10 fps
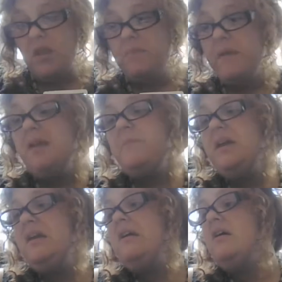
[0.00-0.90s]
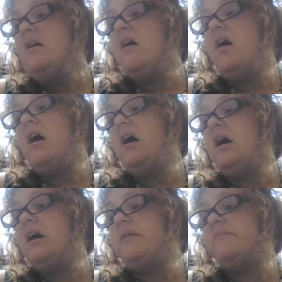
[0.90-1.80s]
Maybe
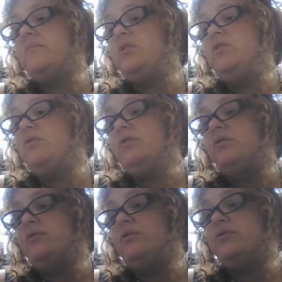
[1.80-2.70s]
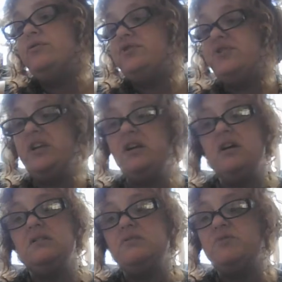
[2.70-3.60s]
you're sitting
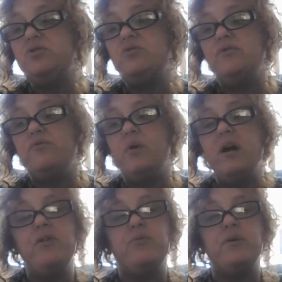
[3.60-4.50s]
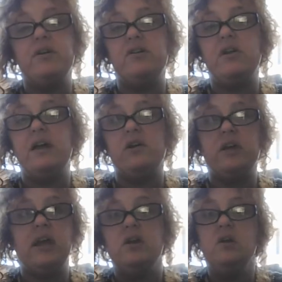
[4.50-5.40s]
on some sort of wealth where you're like,
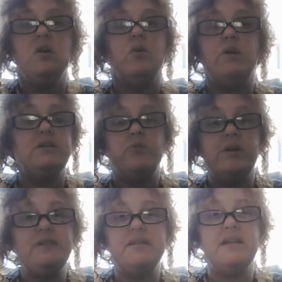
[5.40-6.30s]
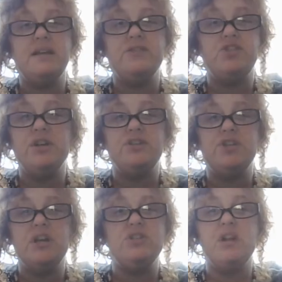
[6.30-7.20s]
okay, when's the next chunk of
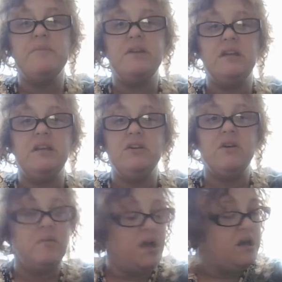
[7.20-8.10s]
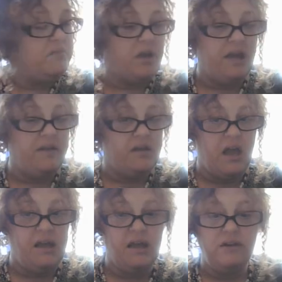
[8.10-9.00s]
change coming in here?
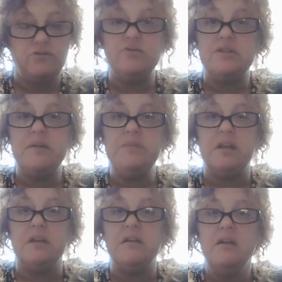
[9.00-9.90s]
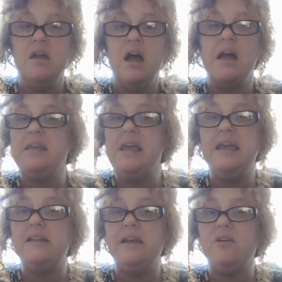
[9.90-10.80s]
I got to do something. I
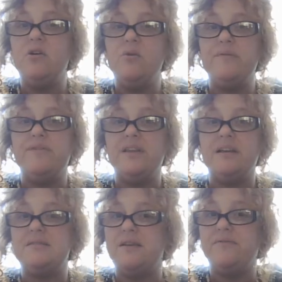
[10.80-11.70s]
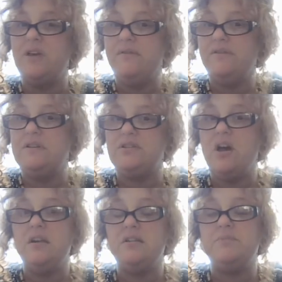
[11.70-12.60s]
can't let go of this. It's
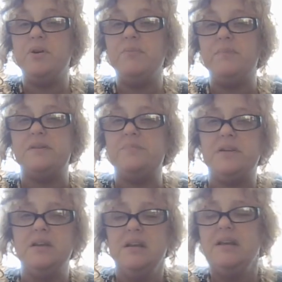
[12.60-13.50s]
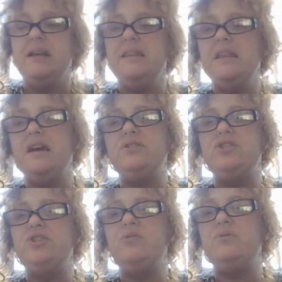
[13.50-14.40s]
got its purpose, but in that
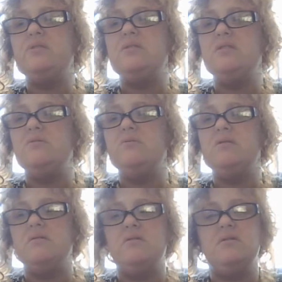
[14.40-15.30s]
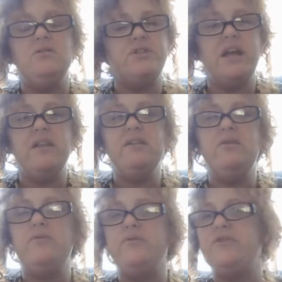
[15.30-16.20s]
too, you're telling
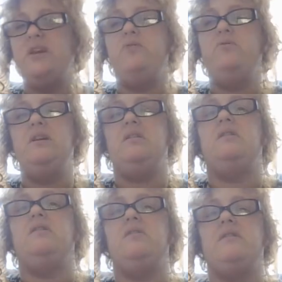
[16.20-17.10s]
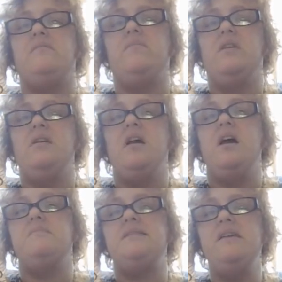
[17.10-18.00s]
the universe, I don't need anything.
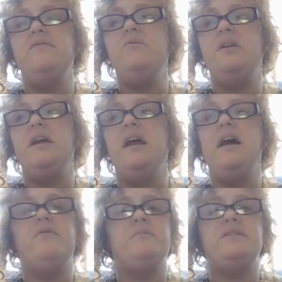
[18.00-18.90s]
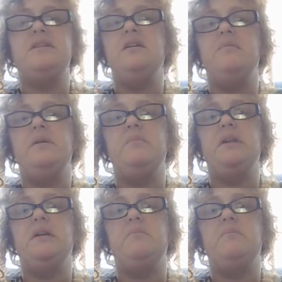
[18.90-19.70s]
I'm saving what I have. I'm sitting on my money.